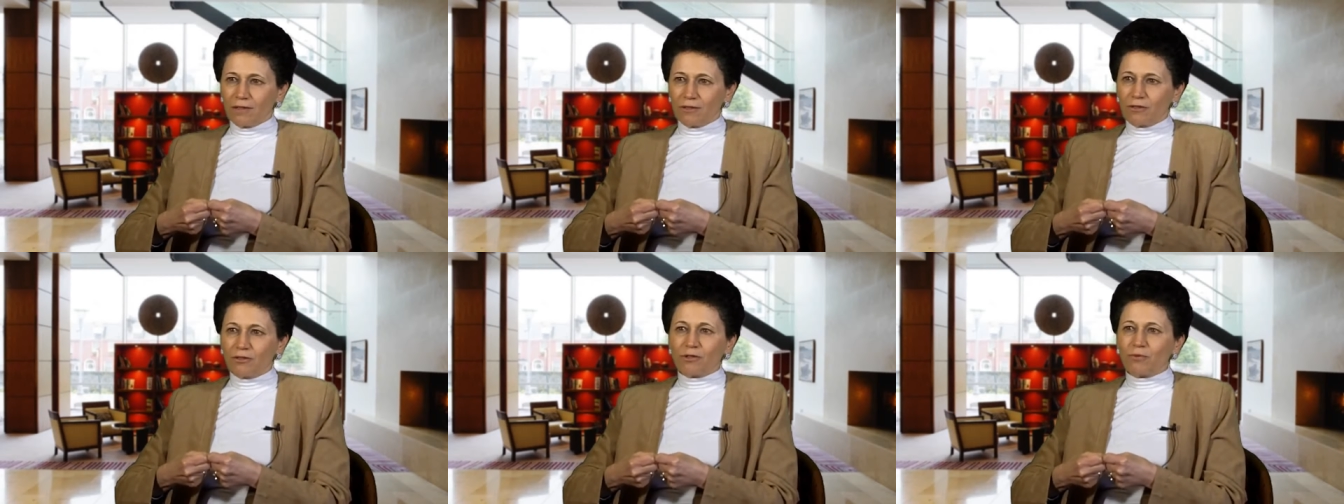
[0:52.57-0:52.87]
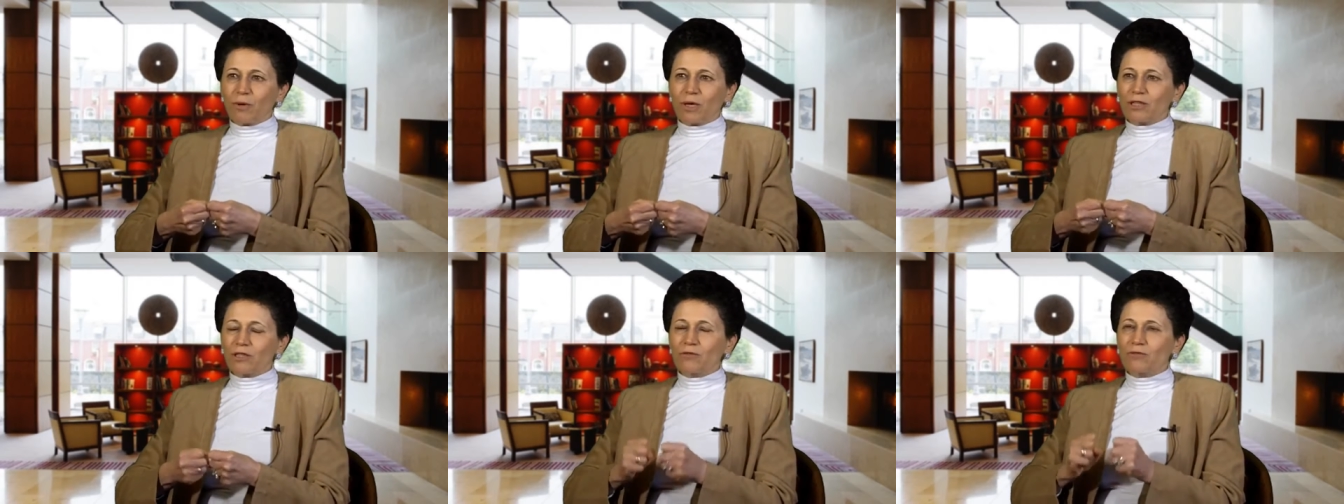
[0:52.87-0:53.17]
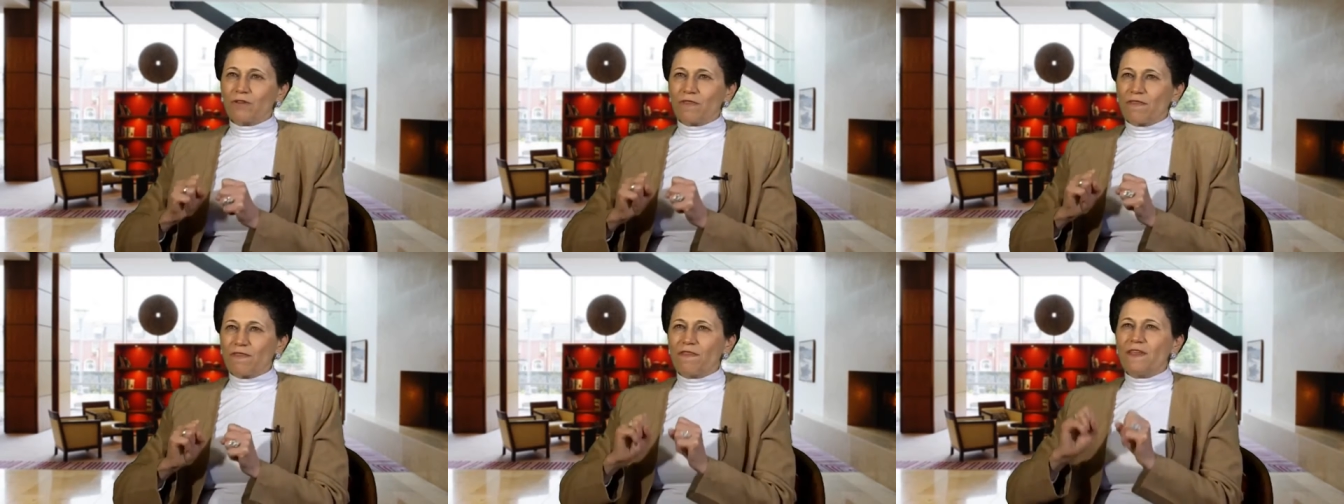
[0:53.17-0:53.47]
don't want
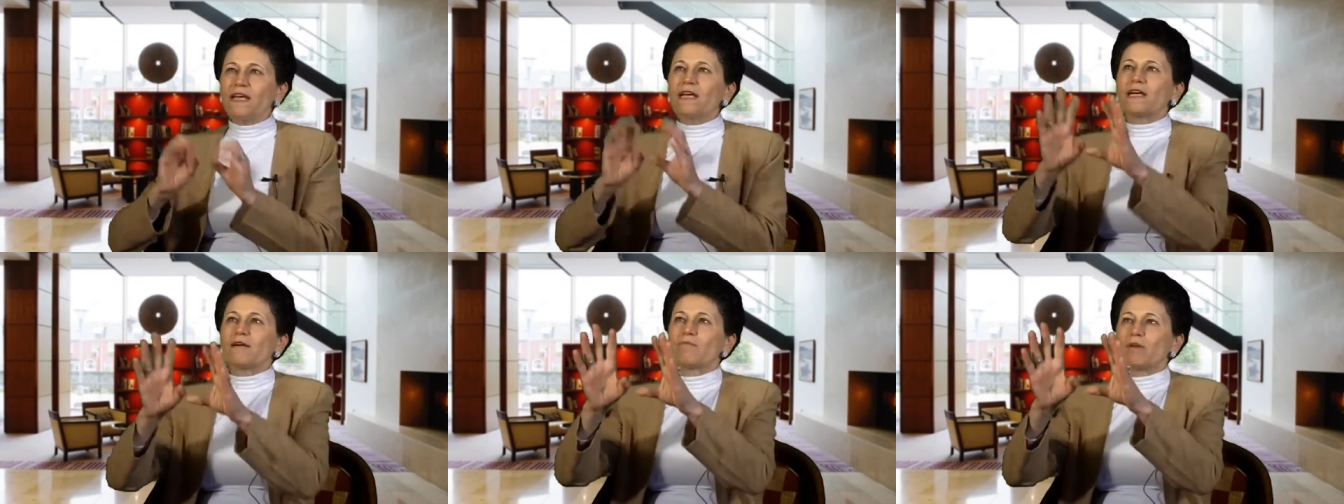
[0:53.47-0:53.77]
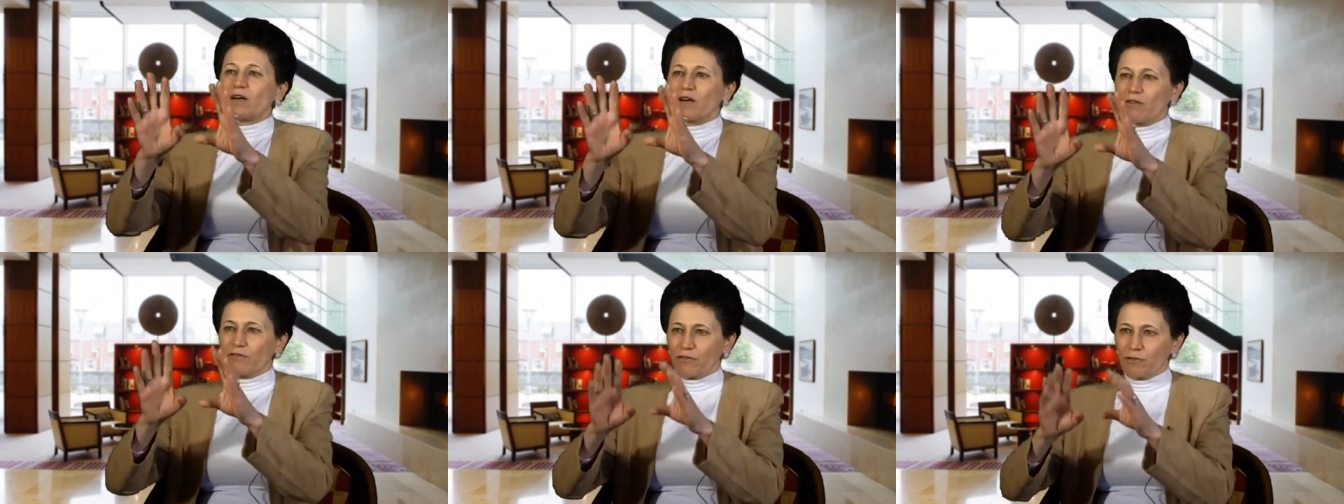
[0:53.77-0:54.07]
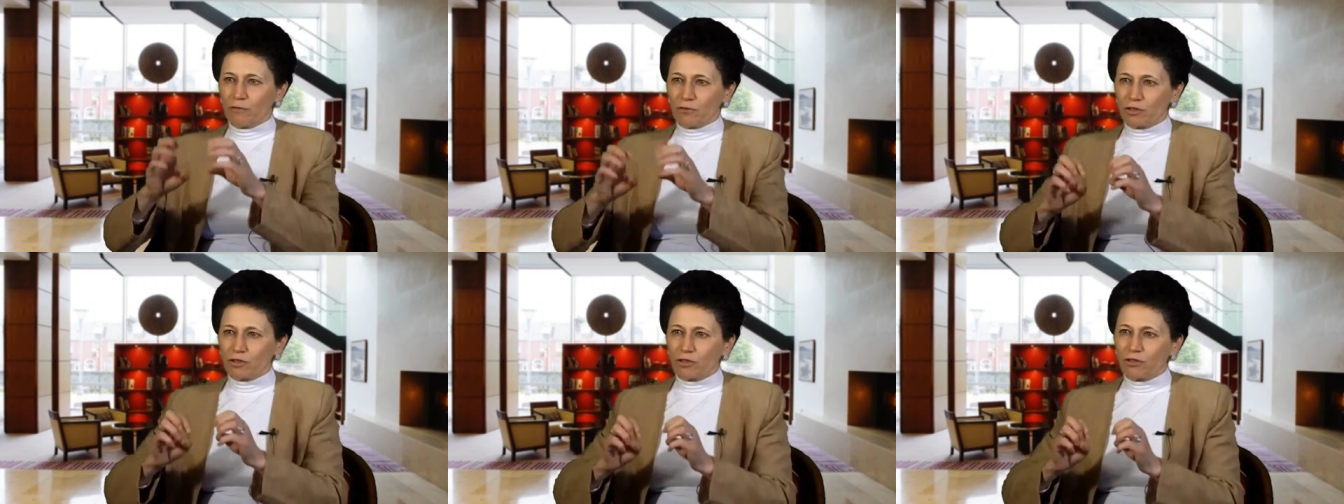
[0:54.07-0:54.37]
to think about the
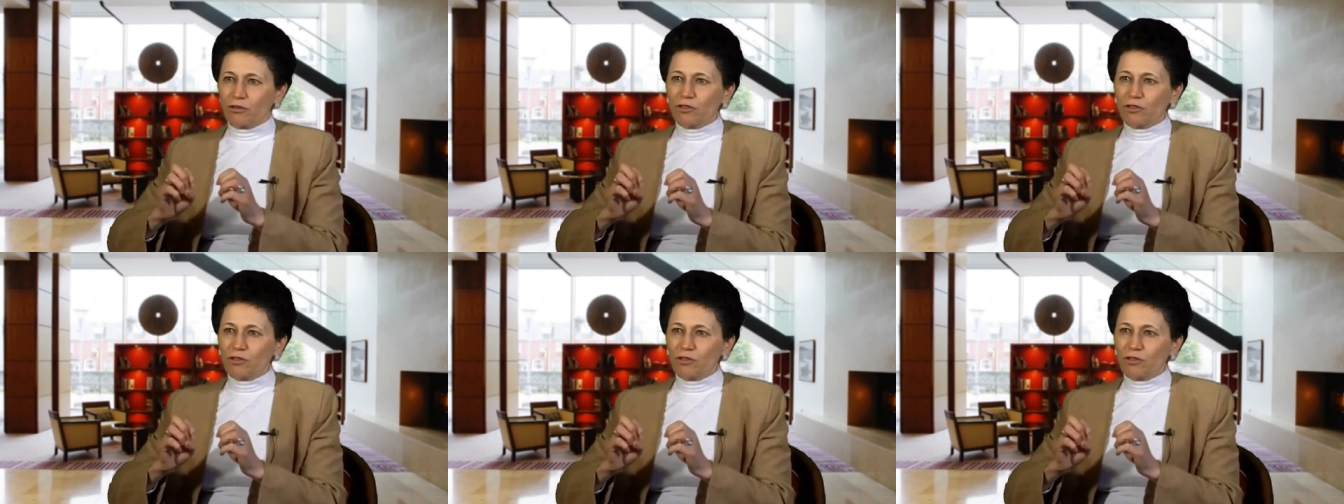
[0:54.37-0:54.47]
future,